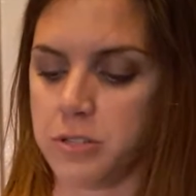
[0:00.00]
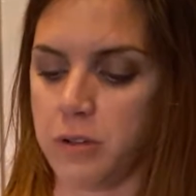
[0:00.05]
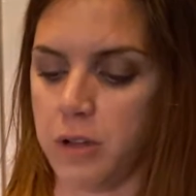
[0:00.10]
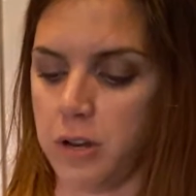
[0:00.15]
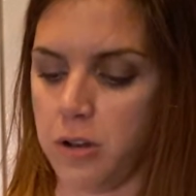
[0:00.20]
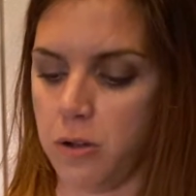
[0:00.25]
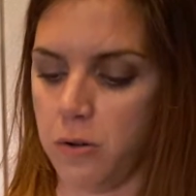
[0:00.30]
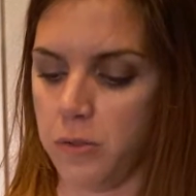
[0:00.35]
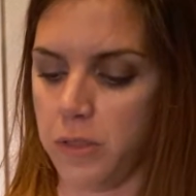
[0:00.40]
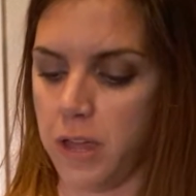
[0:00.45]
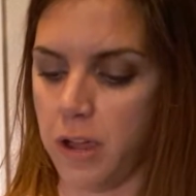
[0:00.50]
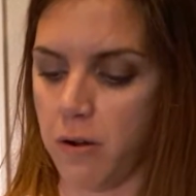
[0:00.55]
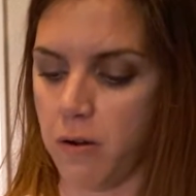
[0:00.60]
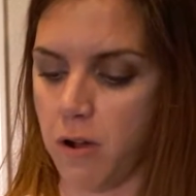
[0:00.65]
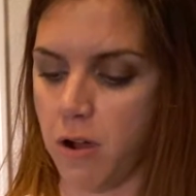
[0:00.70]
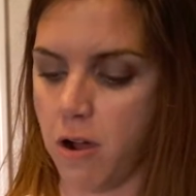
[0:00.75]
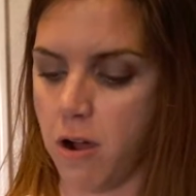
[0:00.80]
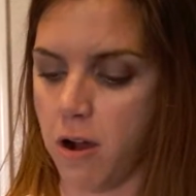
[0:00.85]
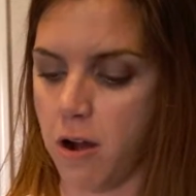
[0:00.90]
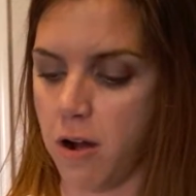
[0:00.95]
So I know
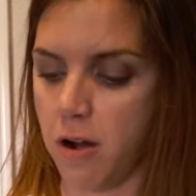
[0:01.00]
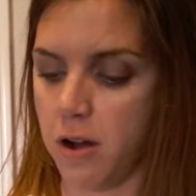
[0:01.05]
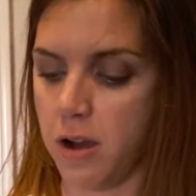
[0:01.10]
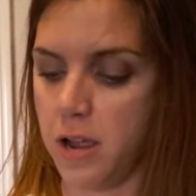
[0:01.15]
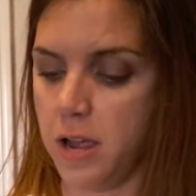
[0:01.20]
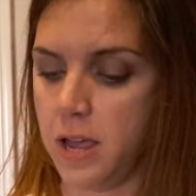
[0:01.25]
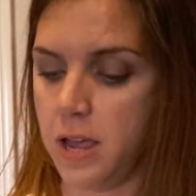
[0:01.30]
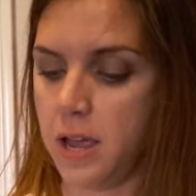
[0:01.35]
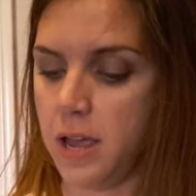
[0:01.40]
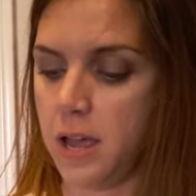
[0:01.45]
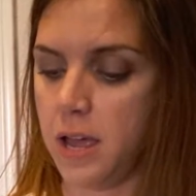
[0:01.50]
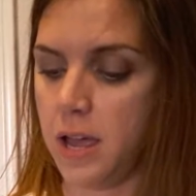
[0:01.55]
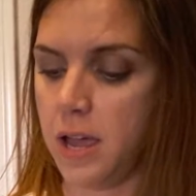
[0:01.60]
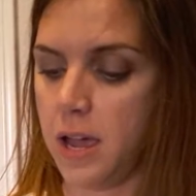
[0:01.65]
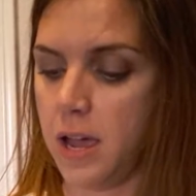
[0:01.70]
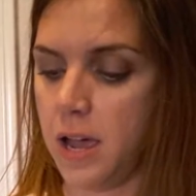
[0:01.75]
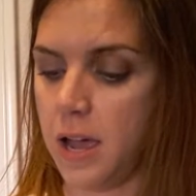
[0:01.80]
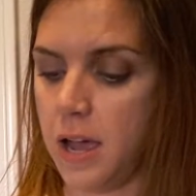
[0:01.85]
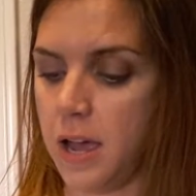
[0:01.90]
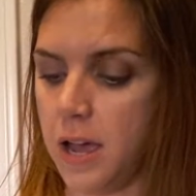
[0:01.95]
there are
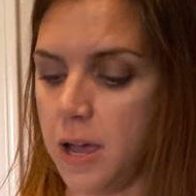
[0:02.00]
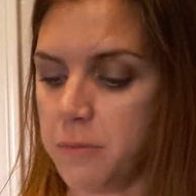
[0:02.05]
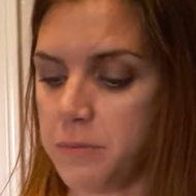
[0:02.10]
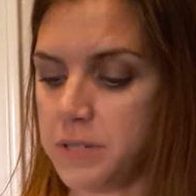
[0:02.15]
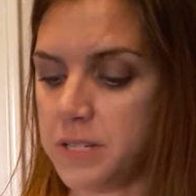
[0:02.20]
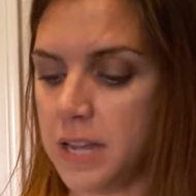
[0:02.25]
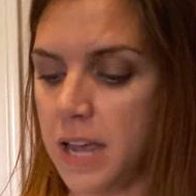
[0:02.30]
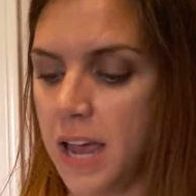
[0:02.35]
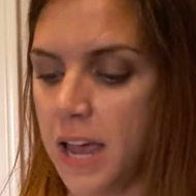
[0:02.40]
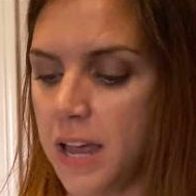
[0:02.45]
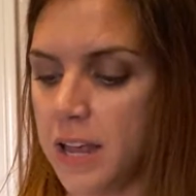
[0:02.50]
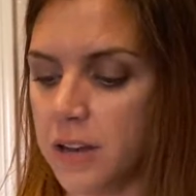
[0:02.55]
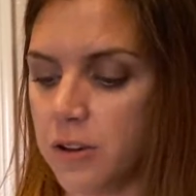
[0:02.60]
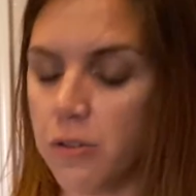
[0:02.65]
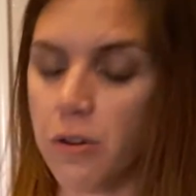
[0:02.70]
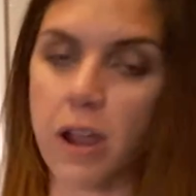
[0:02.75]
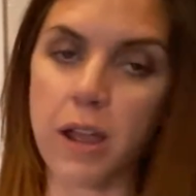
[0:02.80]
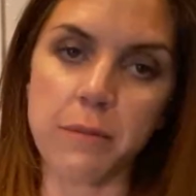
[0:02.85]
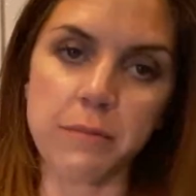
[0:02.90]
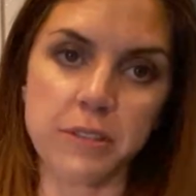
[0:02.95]
10
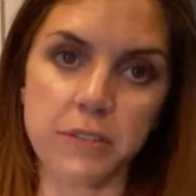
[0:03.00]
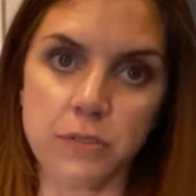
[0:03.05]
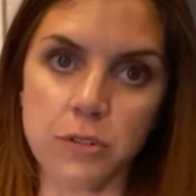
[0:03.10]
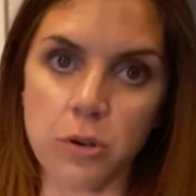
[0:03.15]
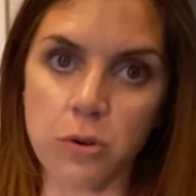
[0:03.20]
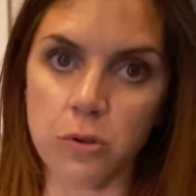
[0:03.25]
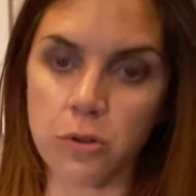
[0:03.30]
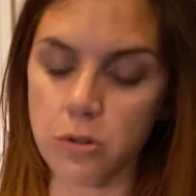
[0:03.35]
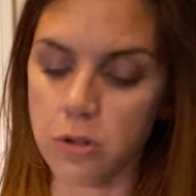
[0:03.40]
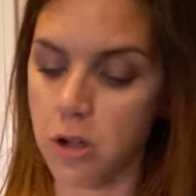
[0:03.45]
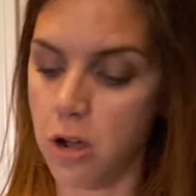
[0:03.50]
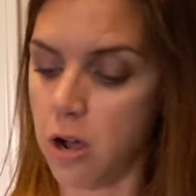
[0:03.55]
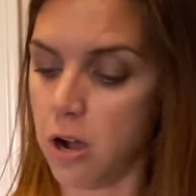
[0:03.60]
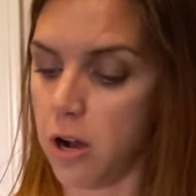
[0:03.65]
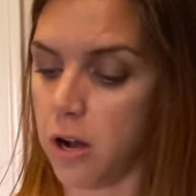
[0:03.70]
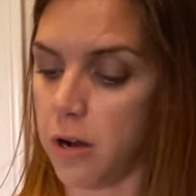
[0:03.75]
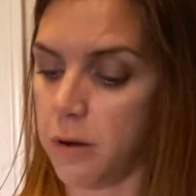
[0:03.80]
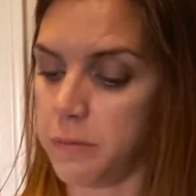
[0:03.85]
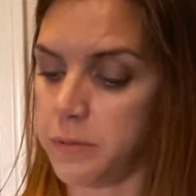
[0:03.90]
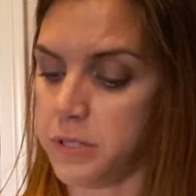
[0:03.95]
grams of total
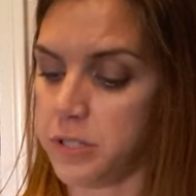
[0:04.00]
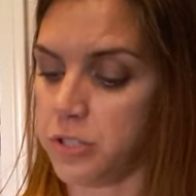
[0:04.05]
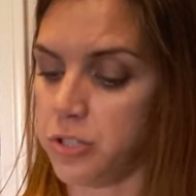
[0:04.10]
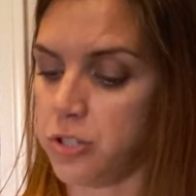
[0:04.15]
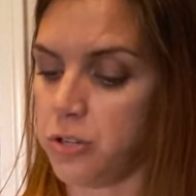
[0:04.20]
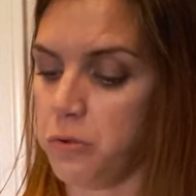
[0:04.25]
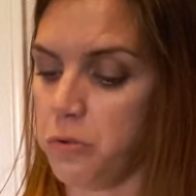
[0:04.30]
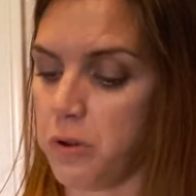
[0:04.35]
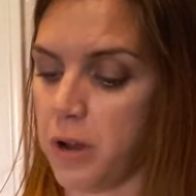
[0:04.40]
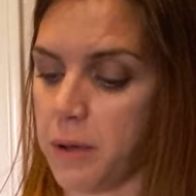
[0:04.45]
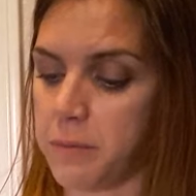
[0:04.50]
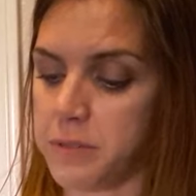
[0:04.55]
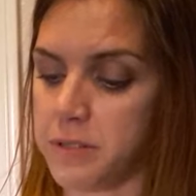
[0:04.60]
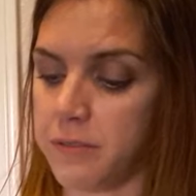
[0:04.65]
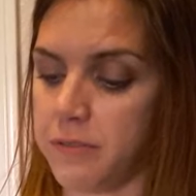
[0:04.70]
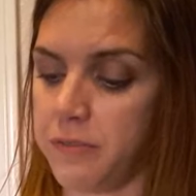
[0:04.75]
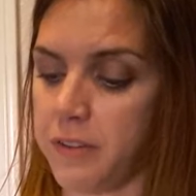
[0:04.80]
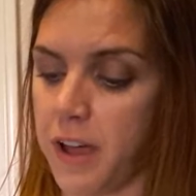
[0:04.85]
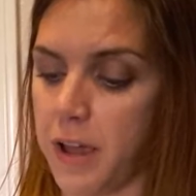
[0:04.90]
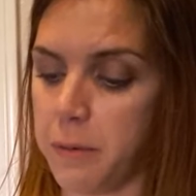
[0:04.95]
carbs, 2 grams
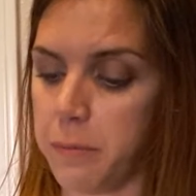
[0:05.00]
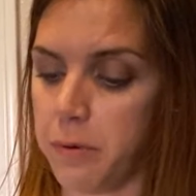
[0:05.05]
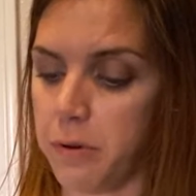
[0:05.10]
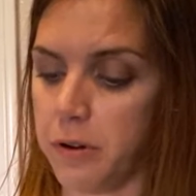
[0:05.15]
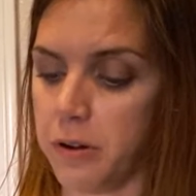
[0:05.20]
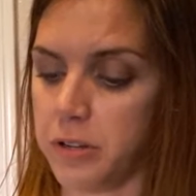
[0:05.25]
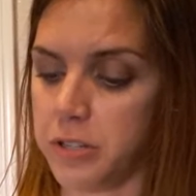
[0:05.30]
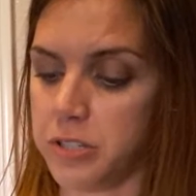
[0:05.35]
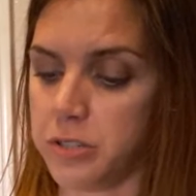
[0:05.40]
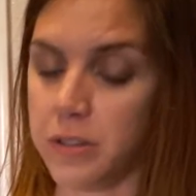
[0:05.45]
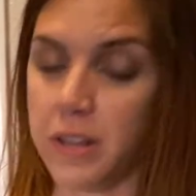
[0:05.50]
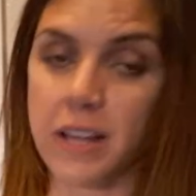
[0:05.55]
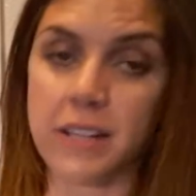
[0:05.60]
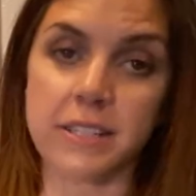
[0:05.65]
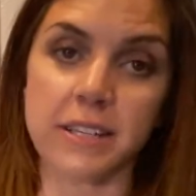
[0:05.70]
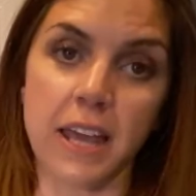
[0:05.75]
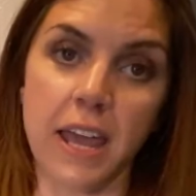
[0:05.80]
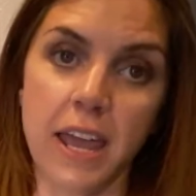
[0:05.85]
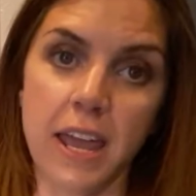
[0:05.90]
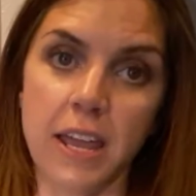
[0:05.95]
of fiber, so
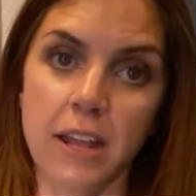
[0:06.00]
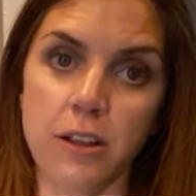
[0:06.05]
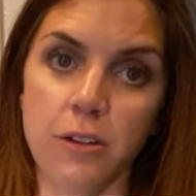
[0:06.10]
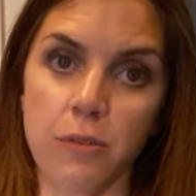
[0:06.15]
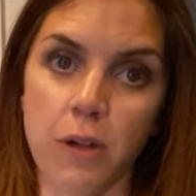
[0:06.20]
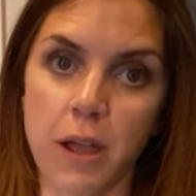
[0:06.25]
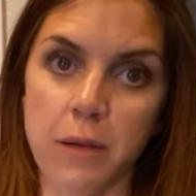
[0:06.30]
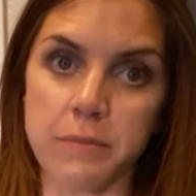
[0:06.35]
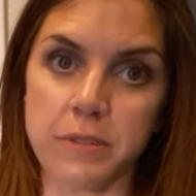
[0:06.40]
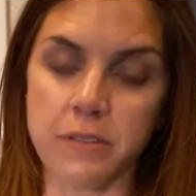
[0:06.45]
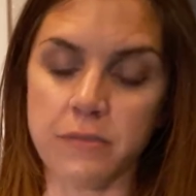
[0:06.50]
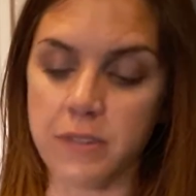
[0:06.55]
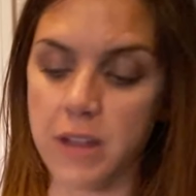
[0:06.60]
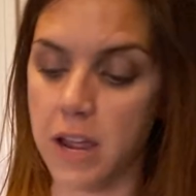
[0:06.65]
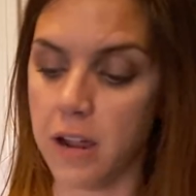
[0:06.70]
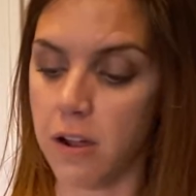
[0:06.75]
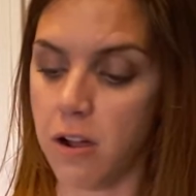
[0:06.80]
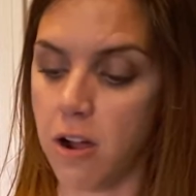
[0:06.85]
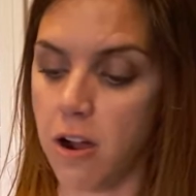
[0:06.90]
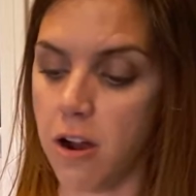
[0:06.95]
that's 8 grams of
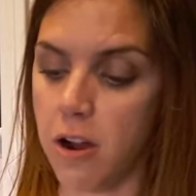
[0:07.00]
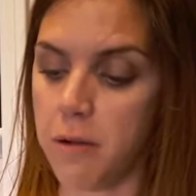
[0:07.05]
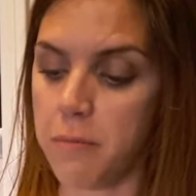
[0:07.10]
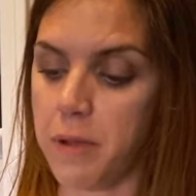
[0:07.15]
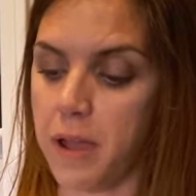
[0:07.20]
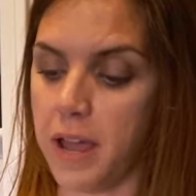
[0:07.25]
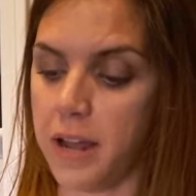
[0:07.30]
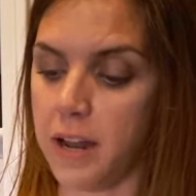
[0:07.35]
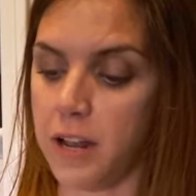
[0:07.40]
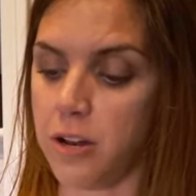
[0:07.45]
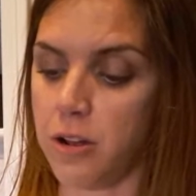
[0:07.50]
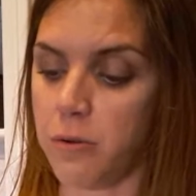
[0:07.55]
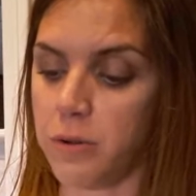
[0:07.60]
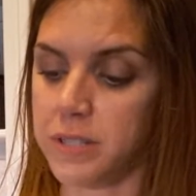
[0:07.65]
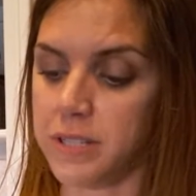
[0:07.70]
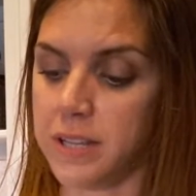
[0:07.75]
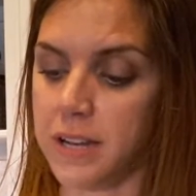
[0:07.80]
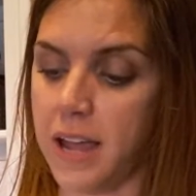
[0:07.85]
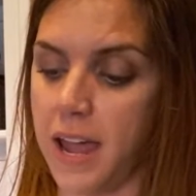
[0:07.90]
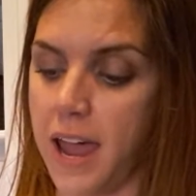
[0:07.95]
net carb, and I know
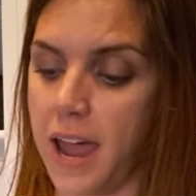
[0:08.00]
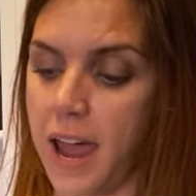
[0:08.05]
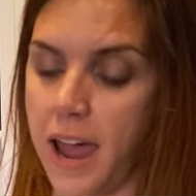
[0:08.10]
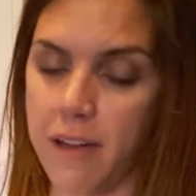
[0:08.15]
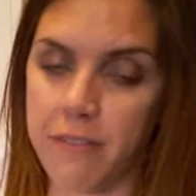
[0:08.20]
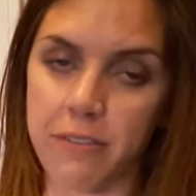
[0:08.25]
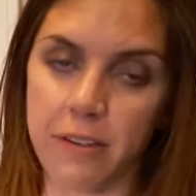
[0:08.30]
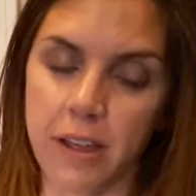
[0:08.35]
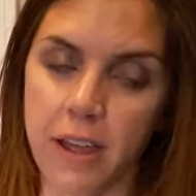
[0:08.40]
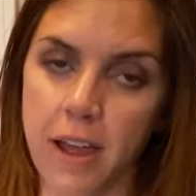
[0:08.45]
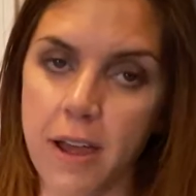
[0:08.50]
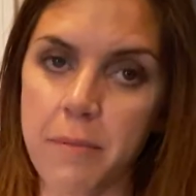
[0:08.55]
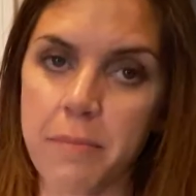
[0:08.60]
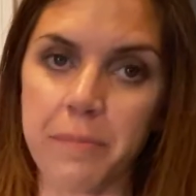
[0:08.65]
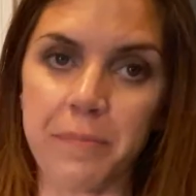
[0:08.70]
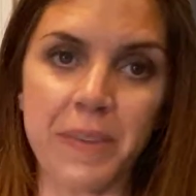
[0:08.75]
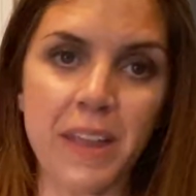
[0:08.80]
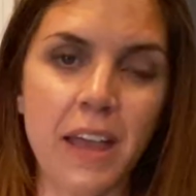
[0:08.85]
it's in 1/2 a cup.